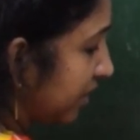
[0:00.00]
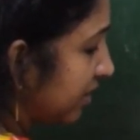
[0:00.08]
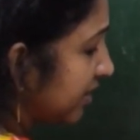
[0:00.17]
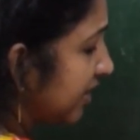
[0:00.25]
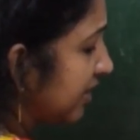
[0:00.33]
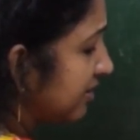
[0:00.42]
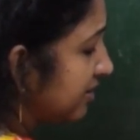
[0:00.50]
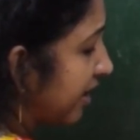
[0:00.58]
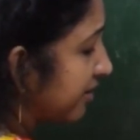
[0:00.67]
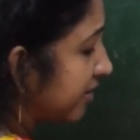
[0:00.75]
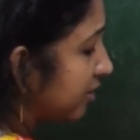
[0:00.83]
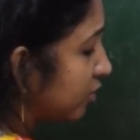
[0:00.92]
These
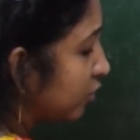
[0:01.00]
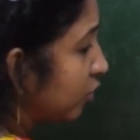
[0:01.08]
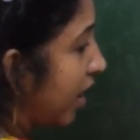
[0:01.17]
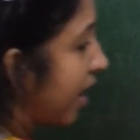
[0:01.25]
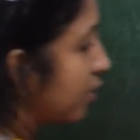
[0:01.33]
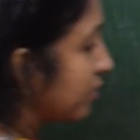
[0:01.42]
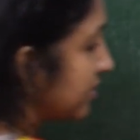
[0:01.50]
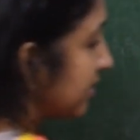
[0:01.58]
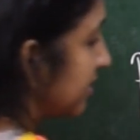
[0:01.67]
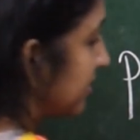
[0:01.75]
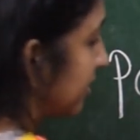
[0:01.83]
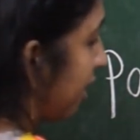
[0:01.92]
are the two
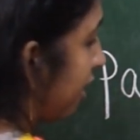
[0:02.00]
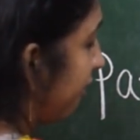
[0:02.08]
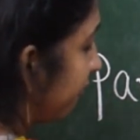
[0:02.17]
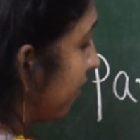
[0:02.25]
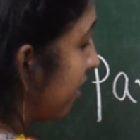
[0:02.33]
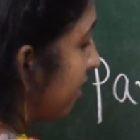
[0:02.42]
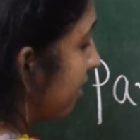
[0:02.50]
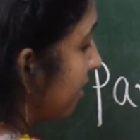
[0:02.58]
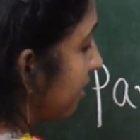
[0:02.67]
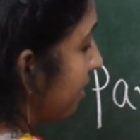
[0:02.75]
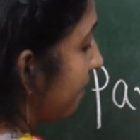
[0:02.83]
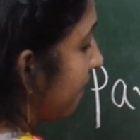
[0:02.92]
houses of
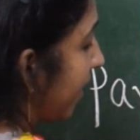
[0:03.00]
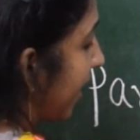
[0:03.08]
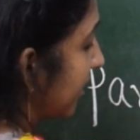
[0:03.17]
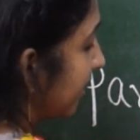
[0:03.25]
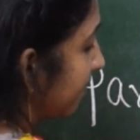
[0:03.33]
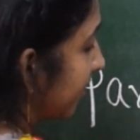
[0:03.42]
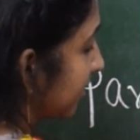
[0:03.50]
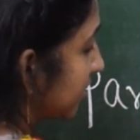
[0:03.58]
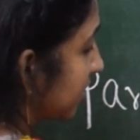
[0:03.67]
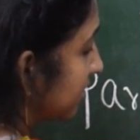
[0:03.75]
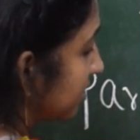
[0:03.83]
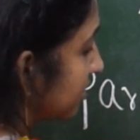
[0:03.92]

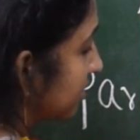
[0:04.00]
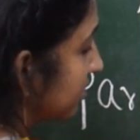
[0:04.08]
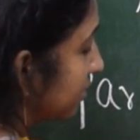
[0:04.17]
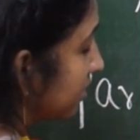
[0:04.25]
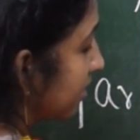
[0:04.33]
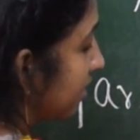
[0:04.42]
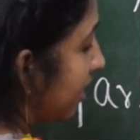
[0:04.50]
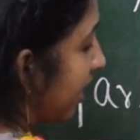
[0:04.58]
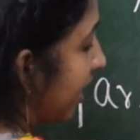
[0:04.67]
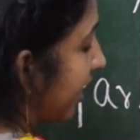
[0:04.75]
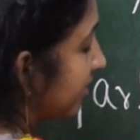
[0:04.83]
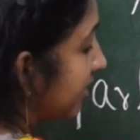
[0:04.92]
parliament,
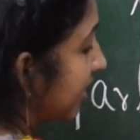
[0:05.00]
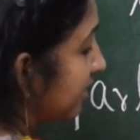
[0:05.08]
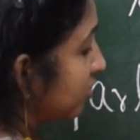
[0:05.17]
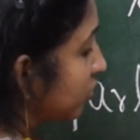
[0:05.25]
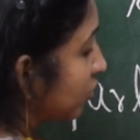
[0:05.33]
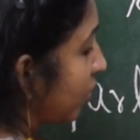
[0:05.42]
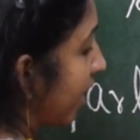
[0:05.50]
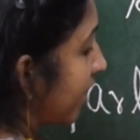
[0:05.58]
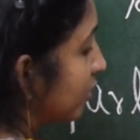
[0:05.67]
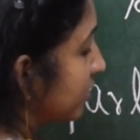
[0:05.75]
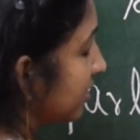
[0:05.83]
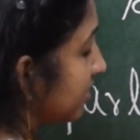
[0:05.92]
and these two
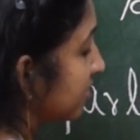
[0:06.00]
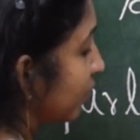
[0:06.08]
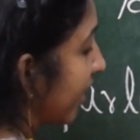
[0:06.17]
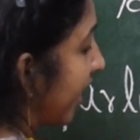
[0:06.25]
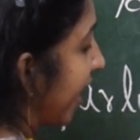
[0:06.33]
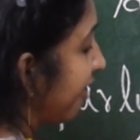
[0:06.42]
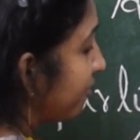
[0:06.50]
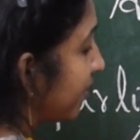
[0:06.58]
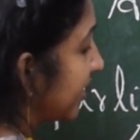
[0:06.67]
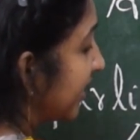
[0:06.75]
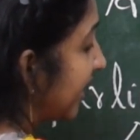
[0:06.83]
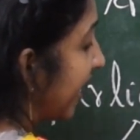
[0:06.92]
houses we have
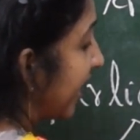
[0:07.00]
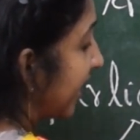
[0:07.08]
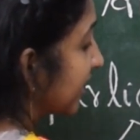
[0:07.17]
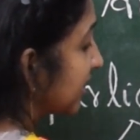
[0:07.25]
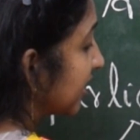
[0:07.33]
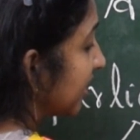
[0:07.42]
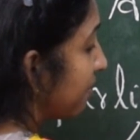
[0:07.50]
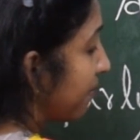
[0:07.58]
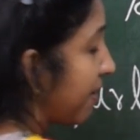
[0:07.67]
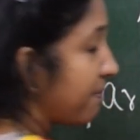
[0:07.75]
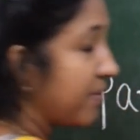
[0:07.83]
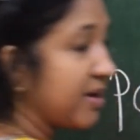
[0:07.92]
many elected
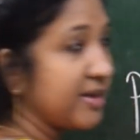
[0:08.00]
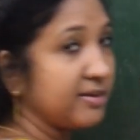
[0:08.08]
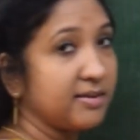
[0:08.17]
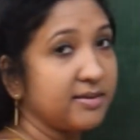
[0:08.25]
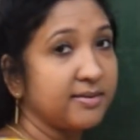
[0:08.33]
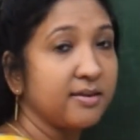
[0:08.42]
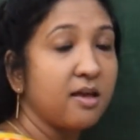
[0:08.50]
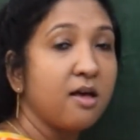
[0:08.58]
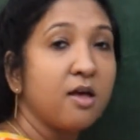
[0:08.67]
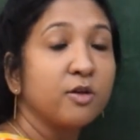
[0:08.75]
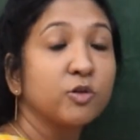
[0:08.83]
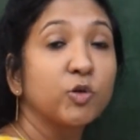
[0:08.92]
members.
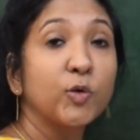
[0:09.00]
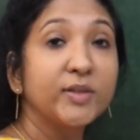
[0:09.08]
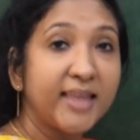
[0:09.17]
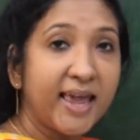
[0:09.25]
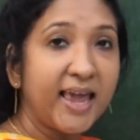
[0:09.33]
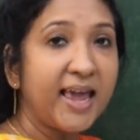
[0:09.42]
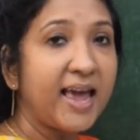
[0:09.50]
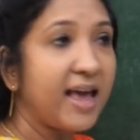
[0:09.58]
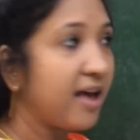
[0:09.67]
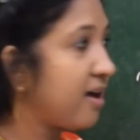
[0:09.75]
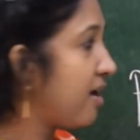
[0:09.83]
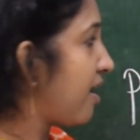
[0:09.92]
So they
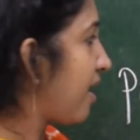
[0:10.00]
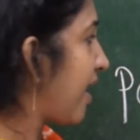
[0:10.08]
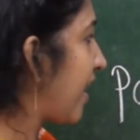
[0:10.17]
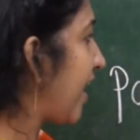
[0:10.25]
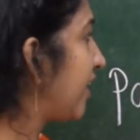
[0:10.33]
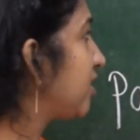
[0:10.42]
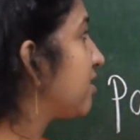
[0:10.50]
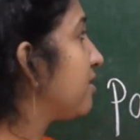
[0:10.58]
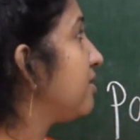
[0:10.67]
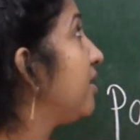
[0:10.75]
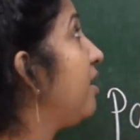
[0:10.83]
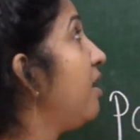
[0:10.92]
elect
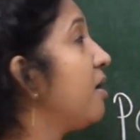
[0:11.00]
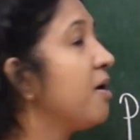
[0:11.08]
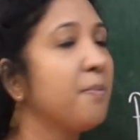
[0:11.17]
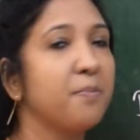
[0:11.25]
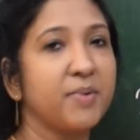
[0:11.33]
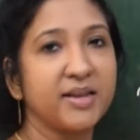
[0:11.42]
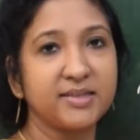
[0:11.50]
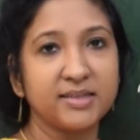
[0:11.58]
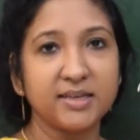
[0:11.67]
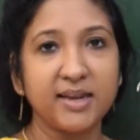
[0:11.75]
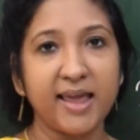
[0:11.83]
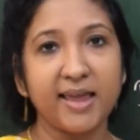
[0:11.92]
the
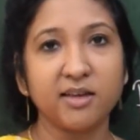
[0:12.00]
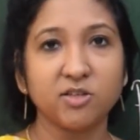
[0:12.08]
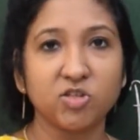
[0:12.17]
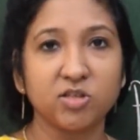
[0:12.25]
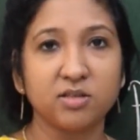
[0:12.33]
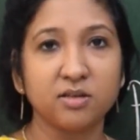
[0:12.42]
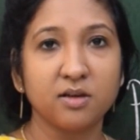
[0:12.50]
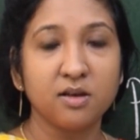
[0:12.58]
president.